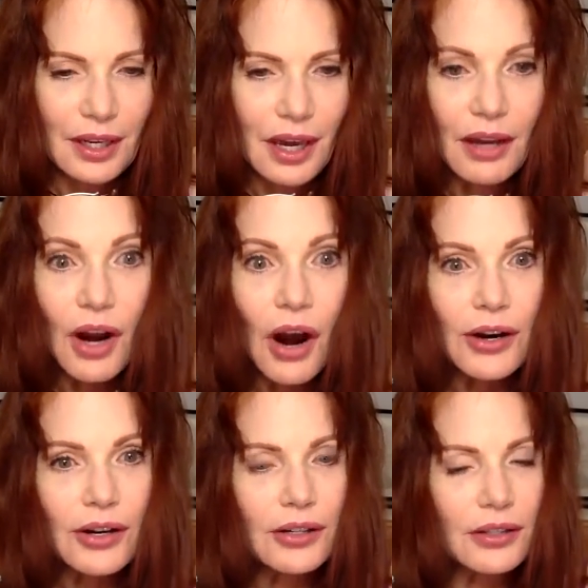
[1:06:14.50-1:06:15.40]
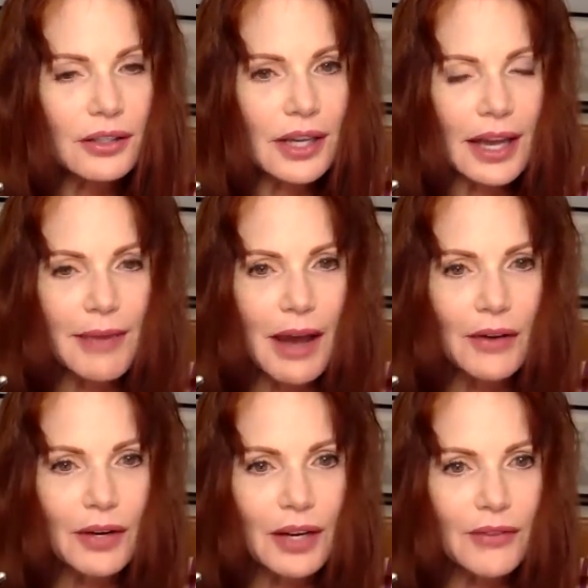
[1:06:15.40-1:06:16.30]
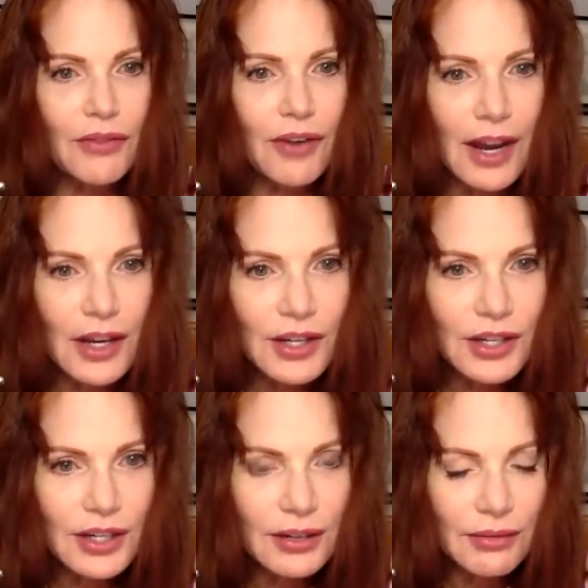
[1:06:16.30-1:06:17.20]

an article came out in French